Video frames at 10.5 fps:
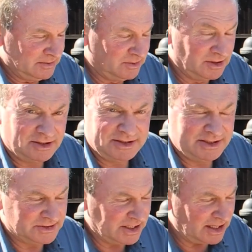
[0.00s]
Well,
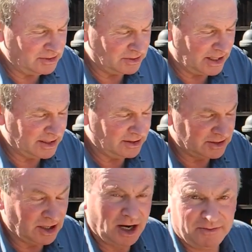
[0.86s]
if Sandor hadn't
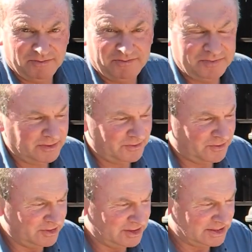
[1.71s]
have come
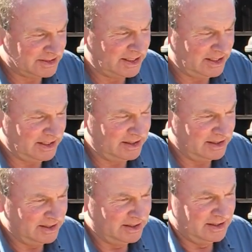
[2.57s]
for his tea,
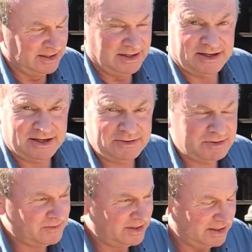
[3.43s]
I
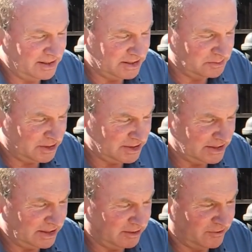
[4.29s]
would have eaten this
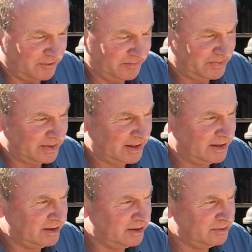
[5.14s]
myself.
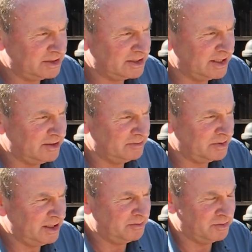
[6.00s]
And I always tell
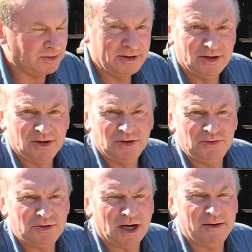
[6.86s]
people
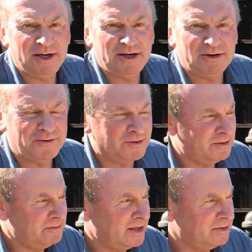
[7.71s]
who come here for
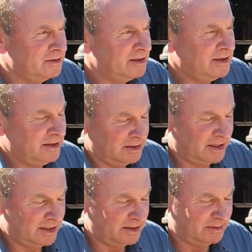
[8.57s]
a meal
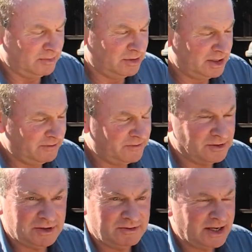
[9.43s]
that I'm looking for
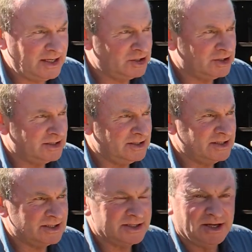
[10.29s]

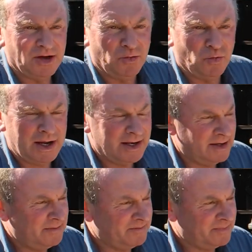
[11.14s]
donations
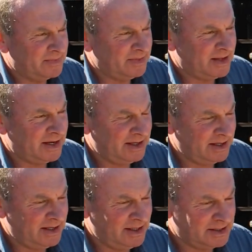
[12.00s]
when they
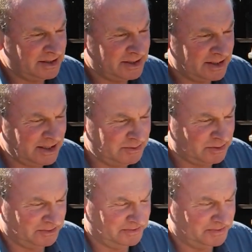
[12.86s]
eat at the table.